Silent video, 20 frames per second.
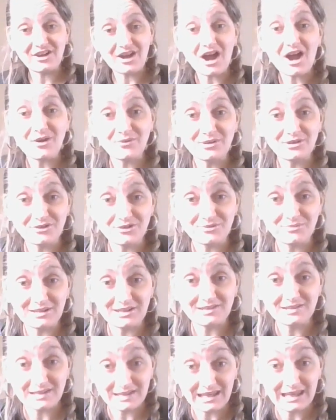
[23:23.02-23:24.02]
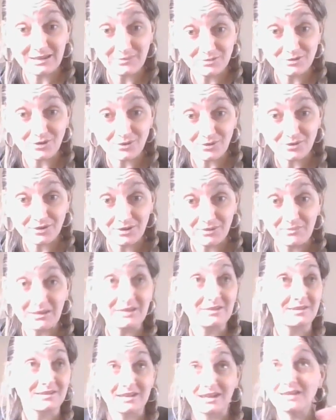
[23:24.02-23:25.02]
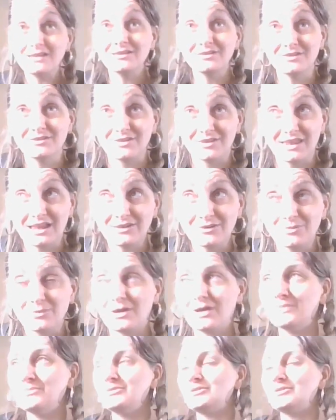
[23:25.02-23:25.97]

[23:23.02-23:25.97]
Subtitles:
encouraged me to keep documenting, so that's what